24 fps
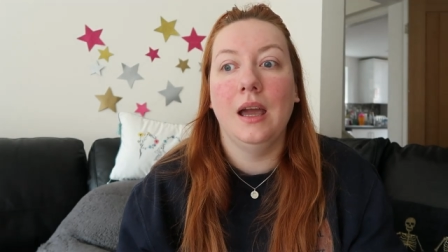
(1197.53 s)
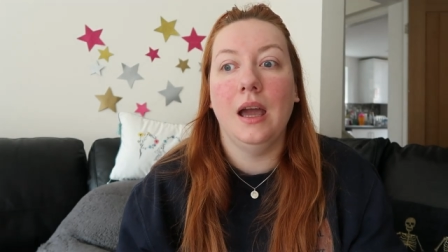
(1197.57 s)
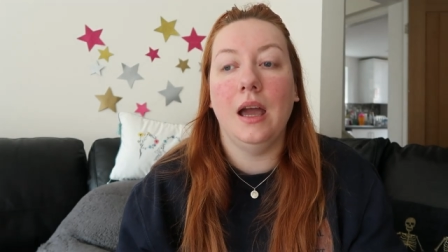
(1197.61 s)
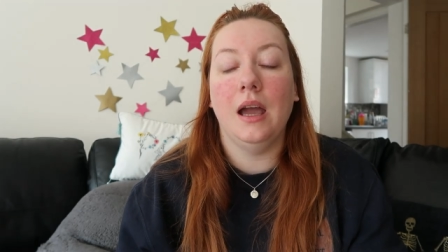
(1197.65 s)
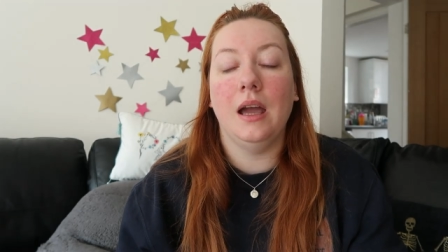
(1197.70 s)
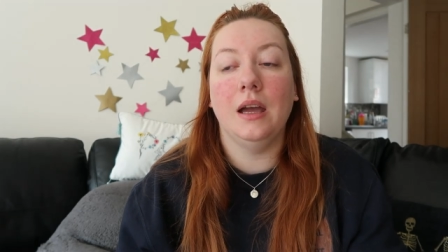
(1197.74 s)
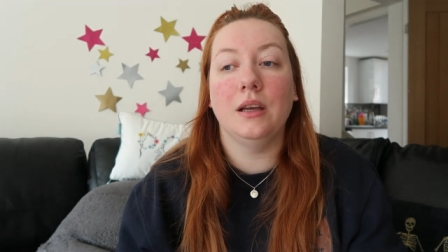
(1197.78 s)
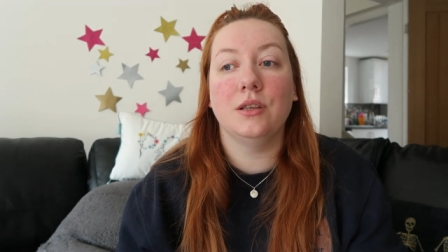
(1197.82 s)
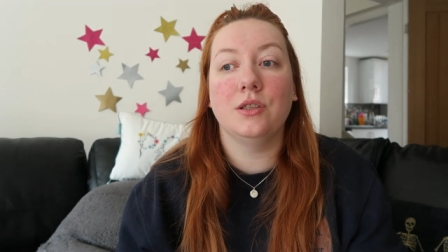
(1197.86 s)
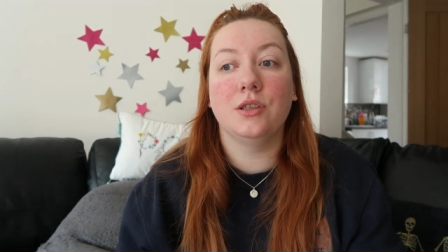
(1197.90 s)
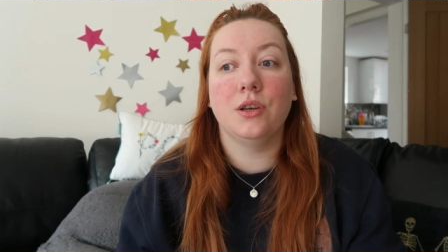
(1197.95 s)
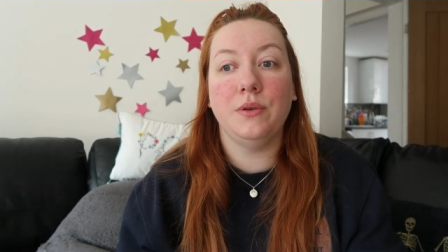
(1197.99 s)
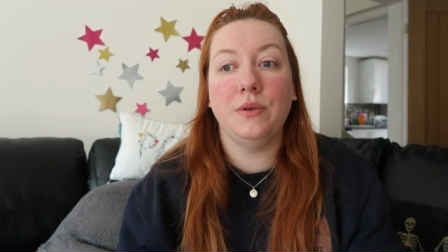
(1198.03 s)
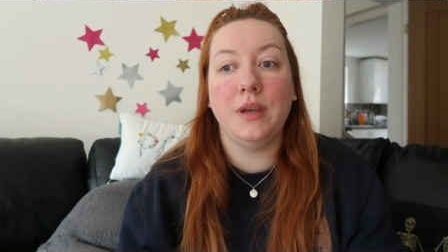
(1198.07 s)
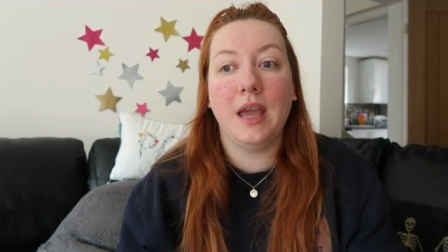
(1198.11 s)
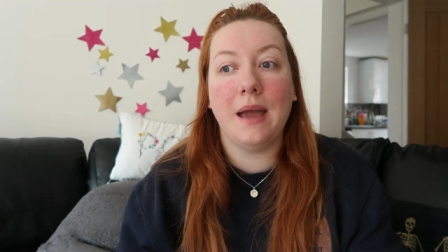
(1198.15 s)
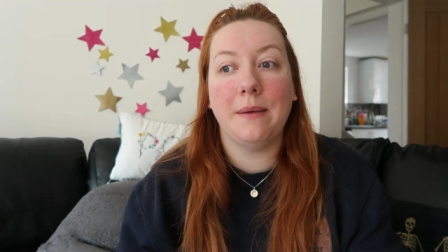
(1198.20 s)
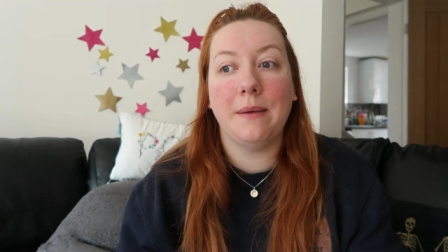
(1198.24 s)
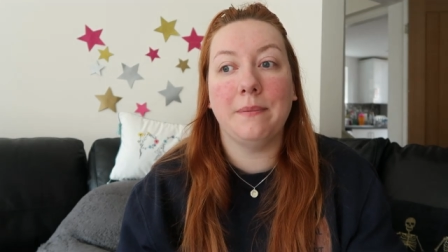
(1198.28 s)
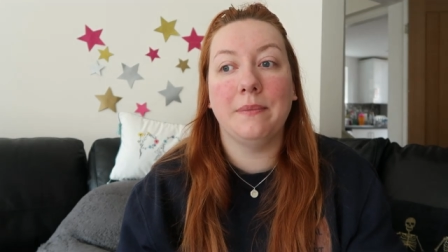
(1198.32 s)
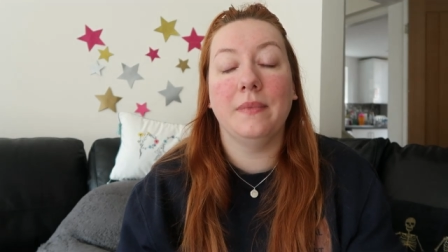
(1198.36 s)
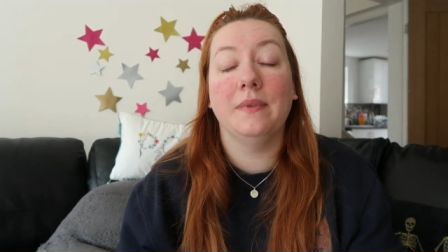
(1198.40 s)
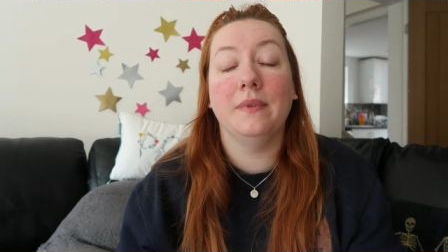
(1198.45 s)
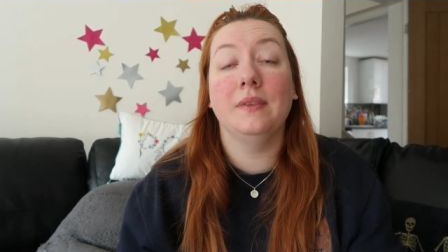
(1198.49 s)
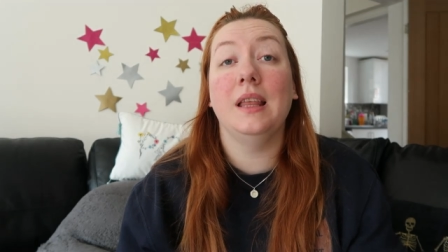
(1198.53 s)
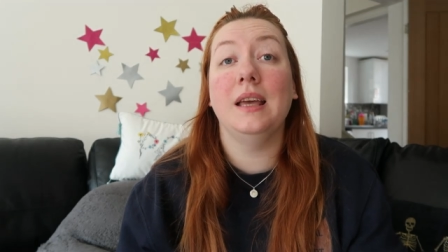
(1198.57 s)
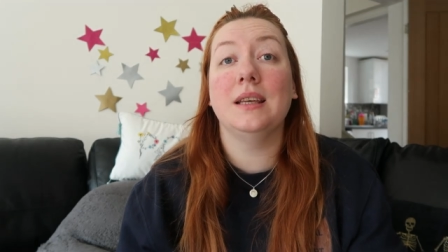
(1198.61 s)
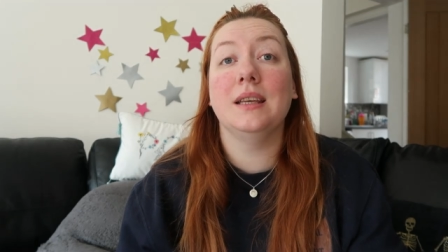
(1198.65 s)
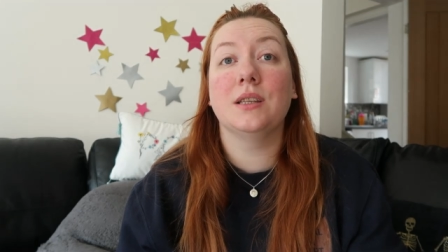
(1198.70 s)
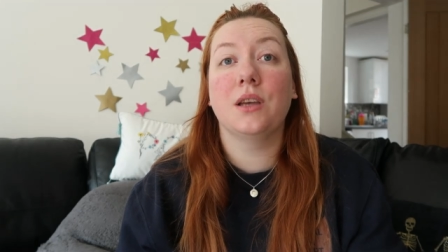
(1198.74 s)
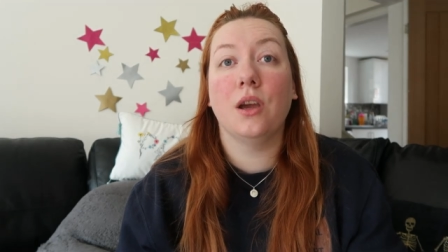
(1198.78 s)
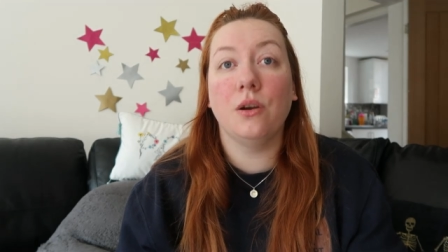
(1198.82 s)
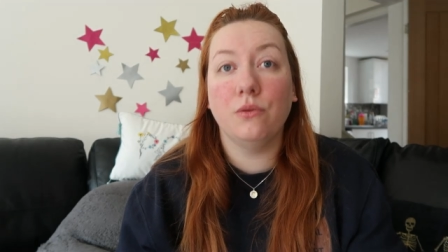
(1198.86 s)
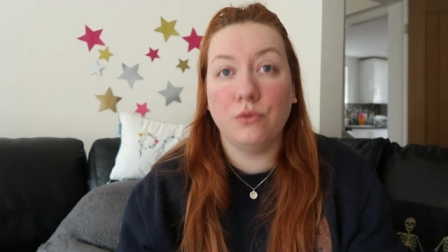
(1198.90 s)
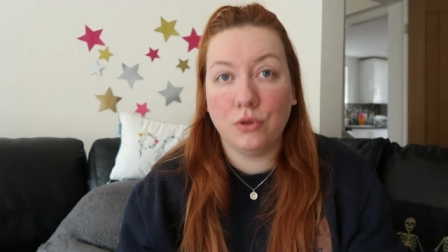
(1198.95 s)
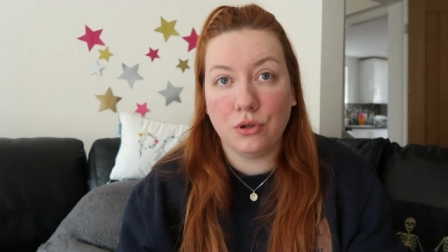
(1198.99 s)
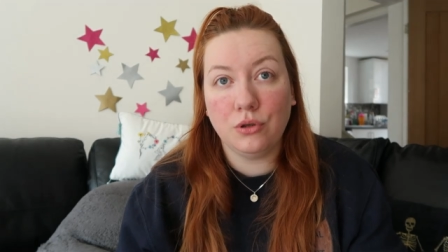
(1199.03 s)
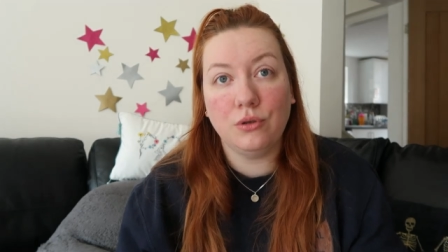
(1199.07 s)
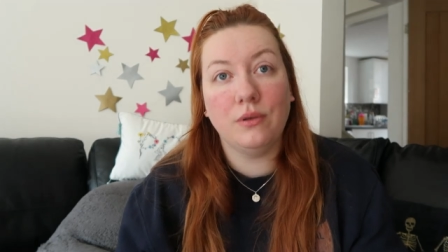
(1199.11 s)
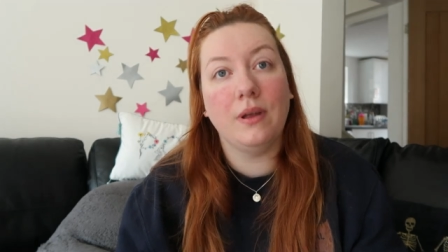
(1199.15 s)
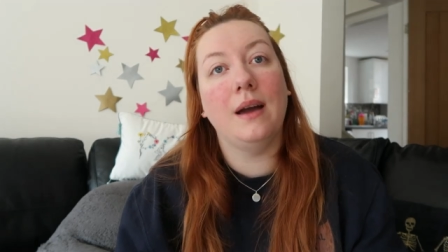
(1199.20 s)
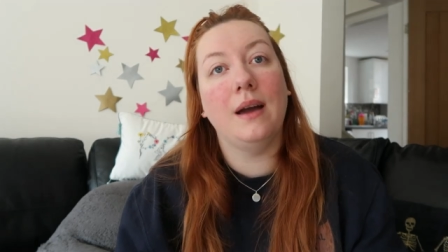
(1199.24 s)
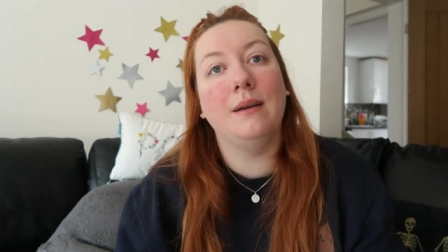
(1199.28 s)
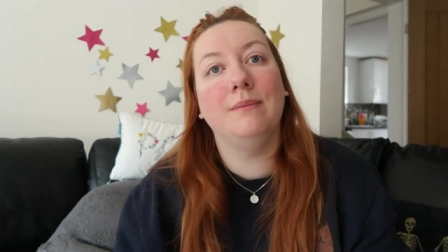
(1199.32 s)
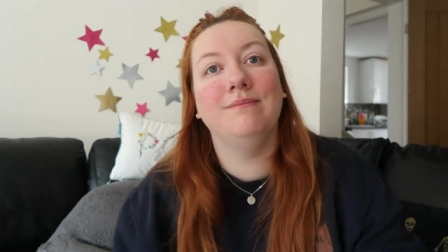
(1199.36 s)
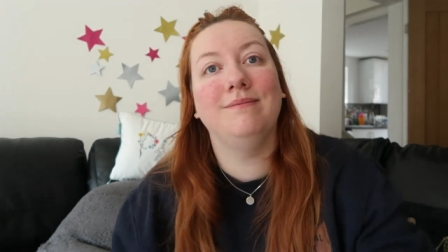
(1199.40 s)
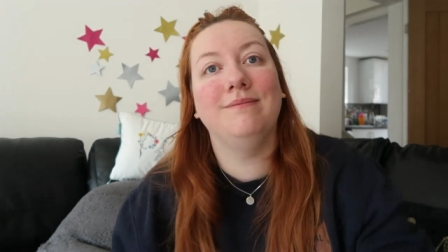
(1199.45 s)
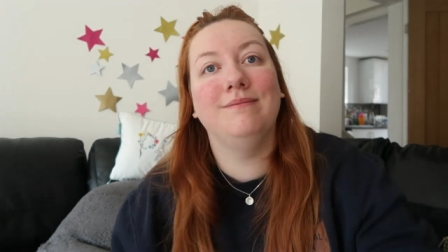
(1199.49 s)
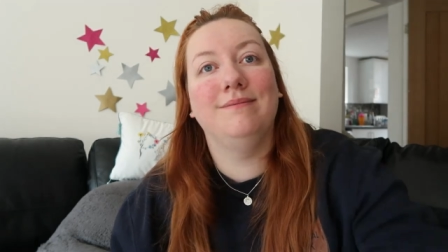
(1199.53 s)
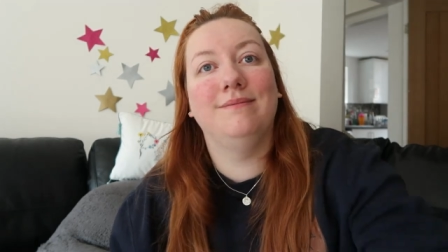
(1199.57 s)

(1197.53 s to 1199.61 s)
Uh, so yeah, let's go do that.